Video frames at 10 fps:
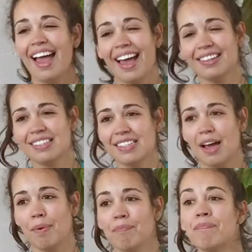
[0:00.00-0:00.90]
and
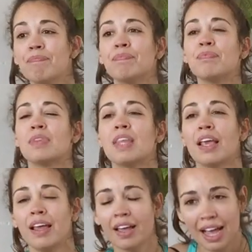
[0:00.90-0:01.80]
um,
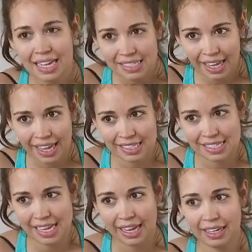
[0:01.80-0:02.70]
as I had
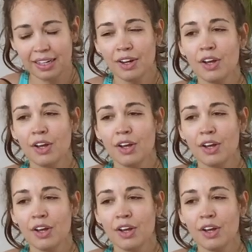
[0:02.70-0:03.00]
said,